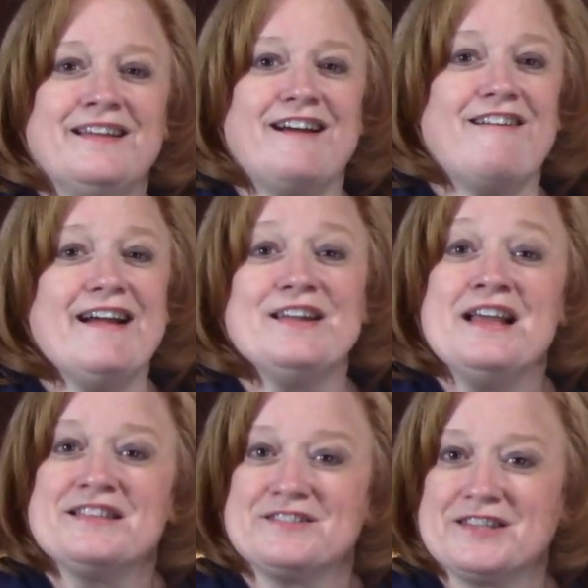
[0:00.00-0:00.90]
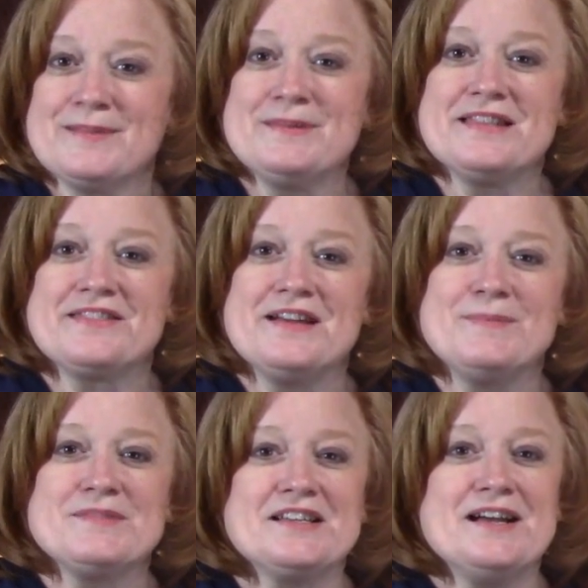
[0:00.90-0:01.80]
All right, so give me a
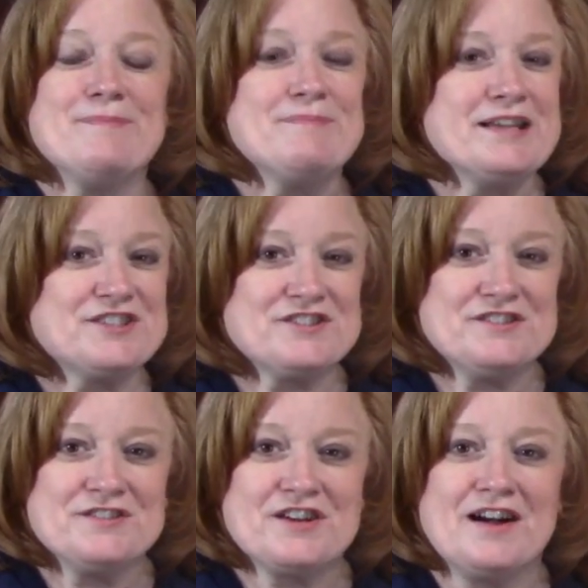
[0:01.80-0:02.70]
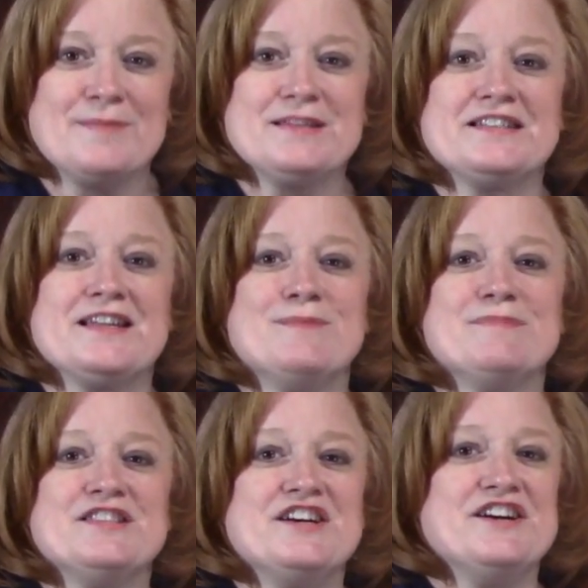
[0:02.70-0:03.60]
thumbs up. Make sure you comment down
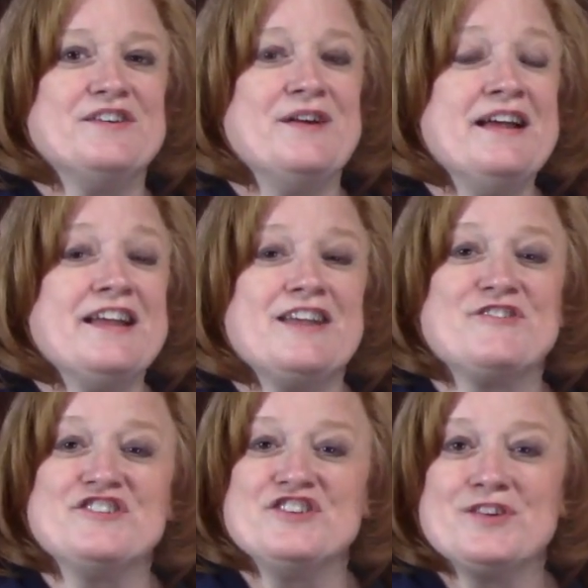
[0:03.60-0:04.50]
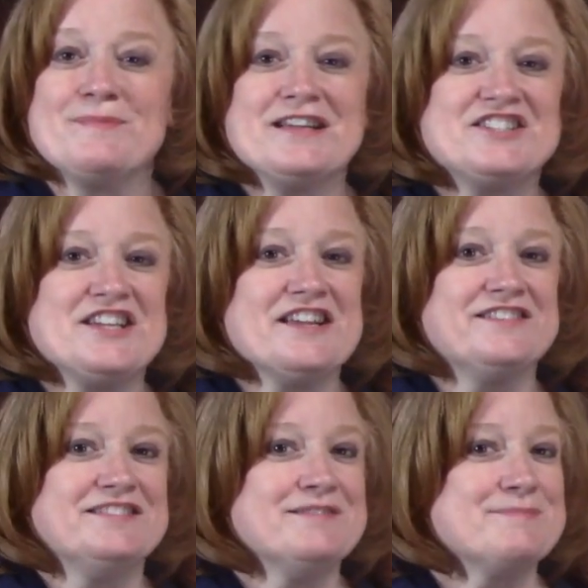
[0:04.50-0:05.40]
below. If you're new to my
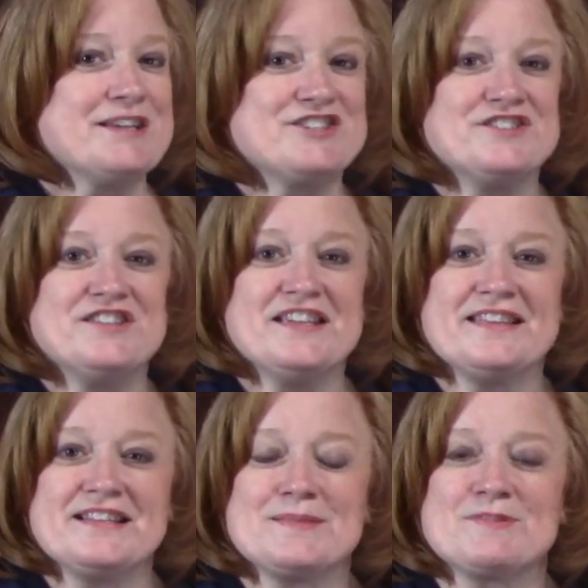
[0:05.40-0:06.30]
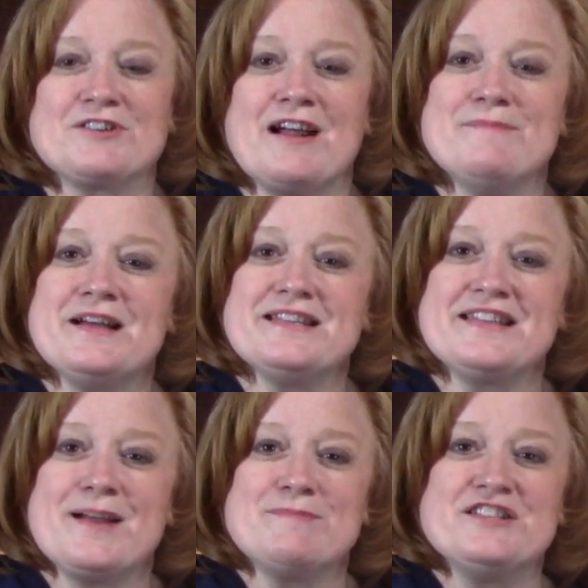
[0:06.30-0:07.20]
channel, make sure you hit that subscribe button
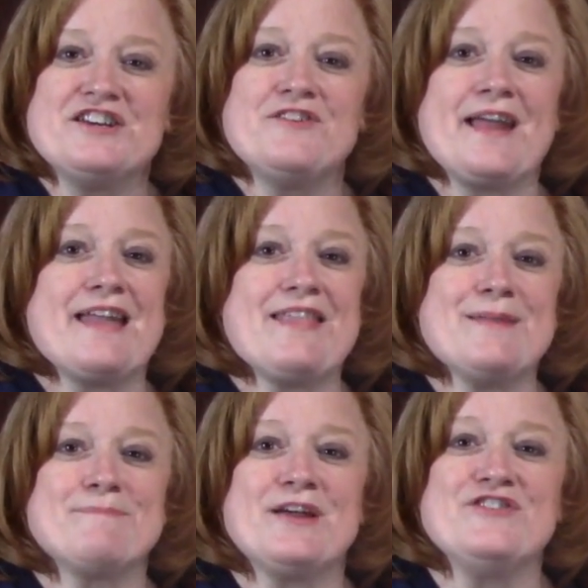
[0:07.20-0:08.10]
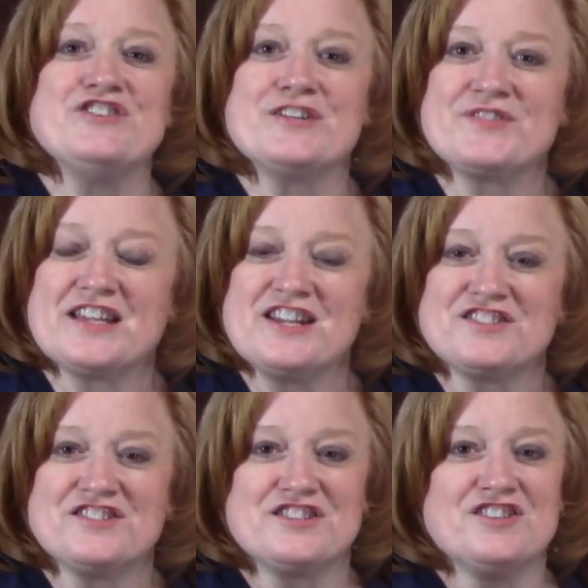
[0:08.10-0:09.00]
down below and that bell
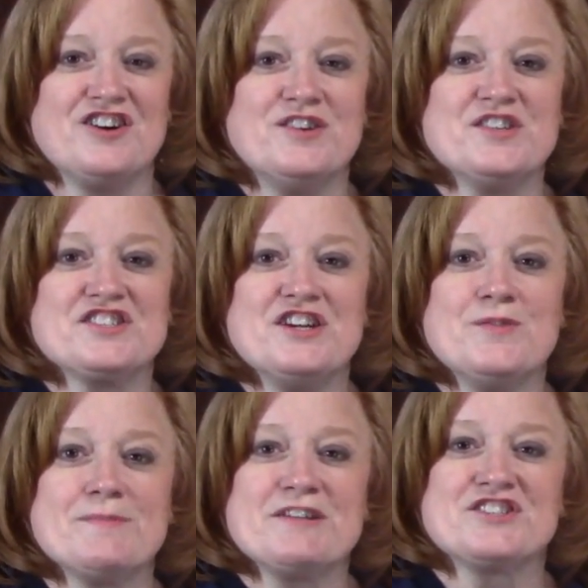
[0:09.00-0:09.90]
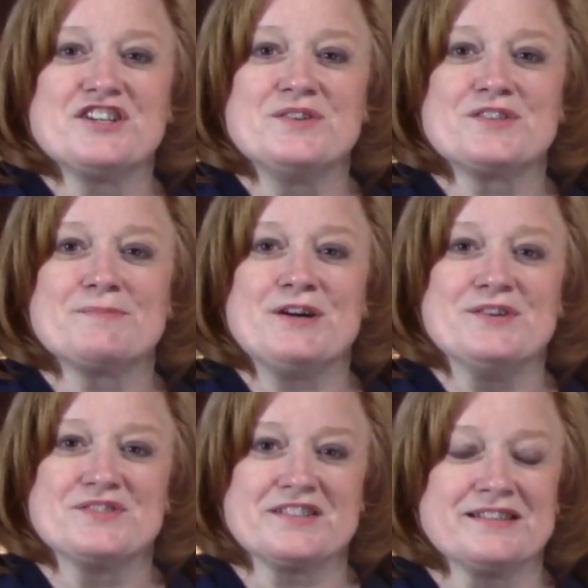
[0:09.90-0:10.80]
notification so you'll always know when my shows are
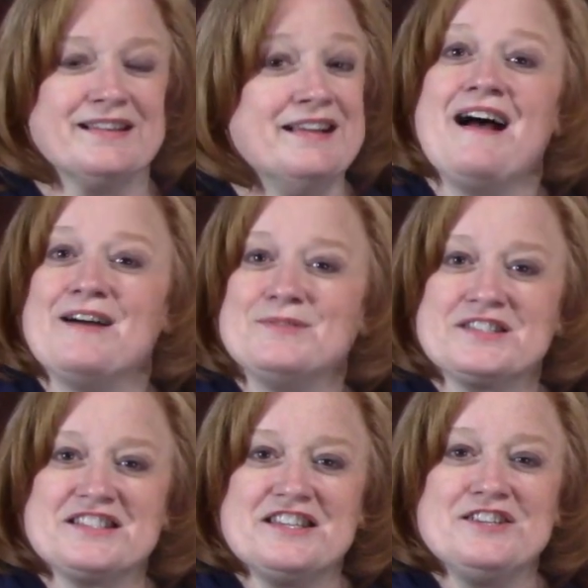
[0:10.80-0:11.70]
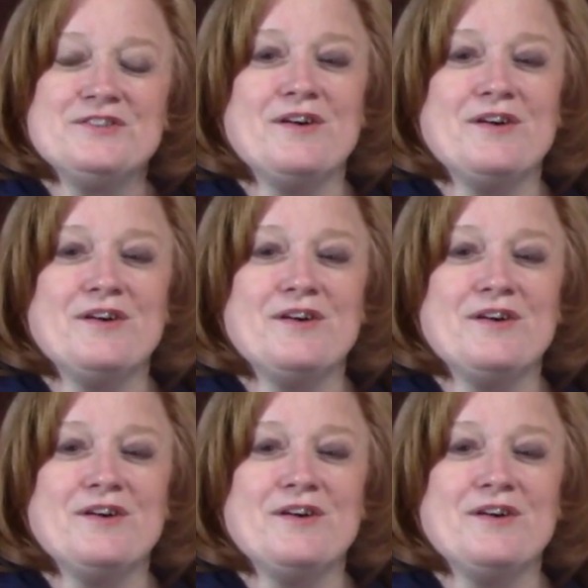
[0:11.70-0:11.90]
posted. I will see you